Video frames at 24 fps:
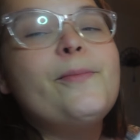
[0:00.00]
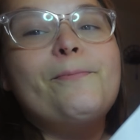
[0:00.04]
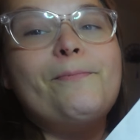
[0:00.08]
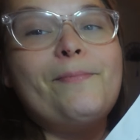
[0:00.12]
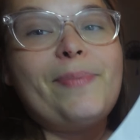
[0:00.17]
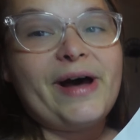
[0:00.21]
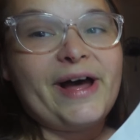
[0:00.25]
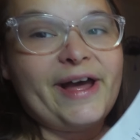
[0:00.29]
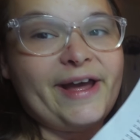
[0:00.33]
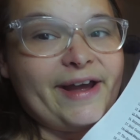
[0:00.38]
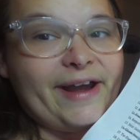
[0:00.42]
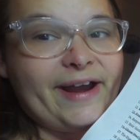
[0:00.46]

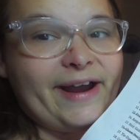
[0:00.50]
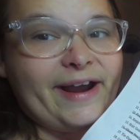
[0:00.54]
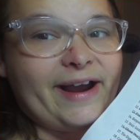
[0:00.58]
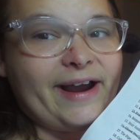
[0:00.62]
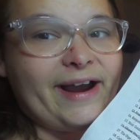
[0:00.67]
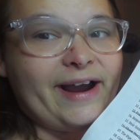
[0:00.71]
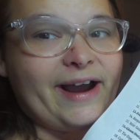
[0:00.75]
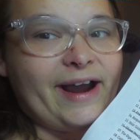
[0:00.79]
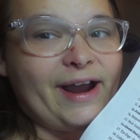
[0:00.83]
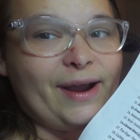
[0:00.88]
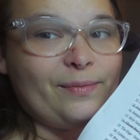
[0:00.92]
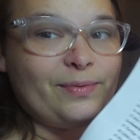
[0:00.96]
but
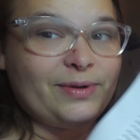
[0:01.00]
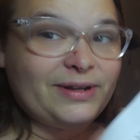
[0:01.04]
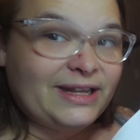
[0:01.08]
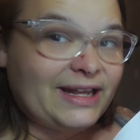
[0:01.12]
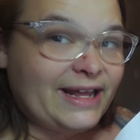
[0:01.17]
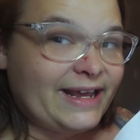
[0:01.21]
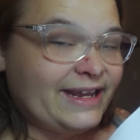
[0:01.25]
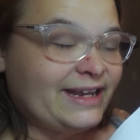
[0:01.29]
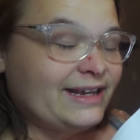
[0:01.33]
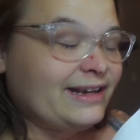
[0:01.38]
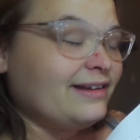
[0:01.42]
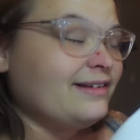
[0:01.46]
I would
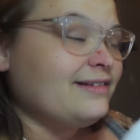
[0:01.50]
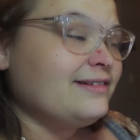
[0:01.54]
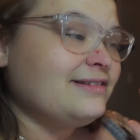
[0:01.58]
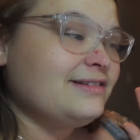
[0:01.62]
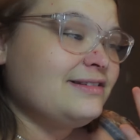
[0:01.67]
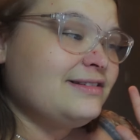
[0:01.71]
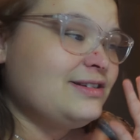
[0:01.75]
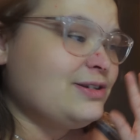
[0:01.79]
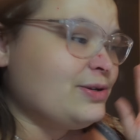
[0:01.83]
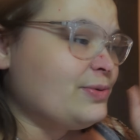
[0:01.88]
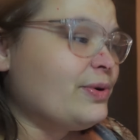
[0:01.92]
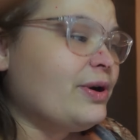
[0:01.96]
like
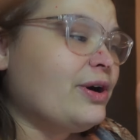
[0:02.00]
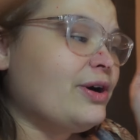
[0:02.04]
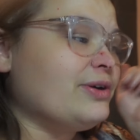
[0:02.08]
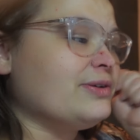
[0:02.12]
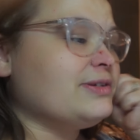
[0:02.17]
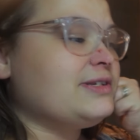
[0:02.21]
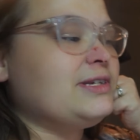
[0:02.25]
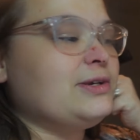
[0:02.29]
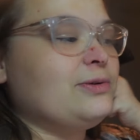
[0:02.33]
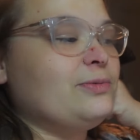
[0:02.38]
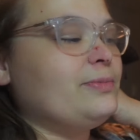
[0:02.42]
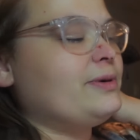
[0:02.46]
to
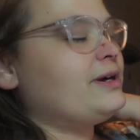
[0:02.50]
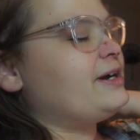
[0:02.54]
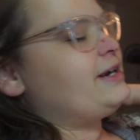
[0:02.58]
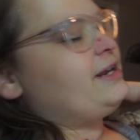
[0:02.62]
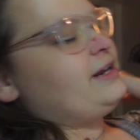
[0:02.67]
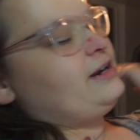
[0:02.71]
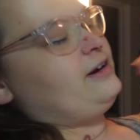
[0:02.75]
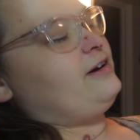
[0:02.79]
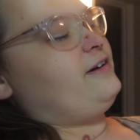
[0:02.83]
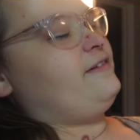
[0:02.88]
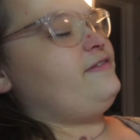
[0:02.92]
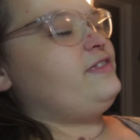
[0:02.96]
also mark
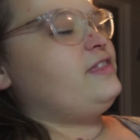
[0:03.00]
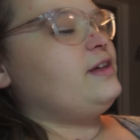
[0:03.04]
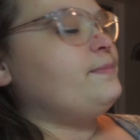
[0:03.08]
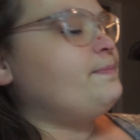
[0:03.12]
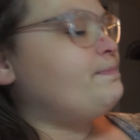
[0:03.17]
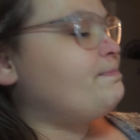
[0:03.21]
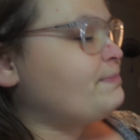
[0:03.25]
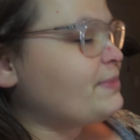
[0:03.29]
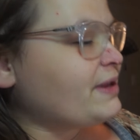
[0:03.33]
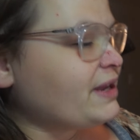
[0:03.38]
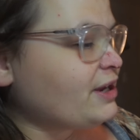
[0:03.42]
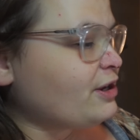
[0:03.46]
it off the
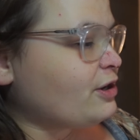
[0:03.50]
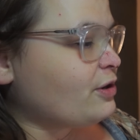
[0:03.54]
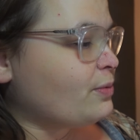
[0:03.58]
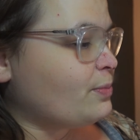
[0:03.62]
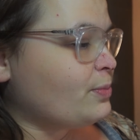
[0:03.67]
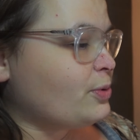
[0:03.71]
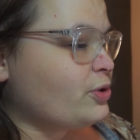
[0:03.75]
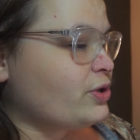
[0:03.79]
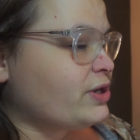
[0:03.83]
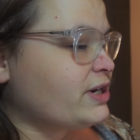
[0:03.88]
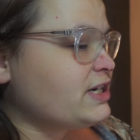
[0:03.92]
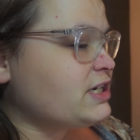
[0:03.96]
bingo
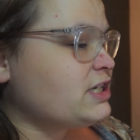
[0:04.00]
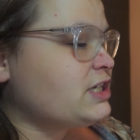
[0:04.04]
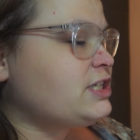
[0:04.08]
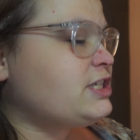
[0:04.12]
board.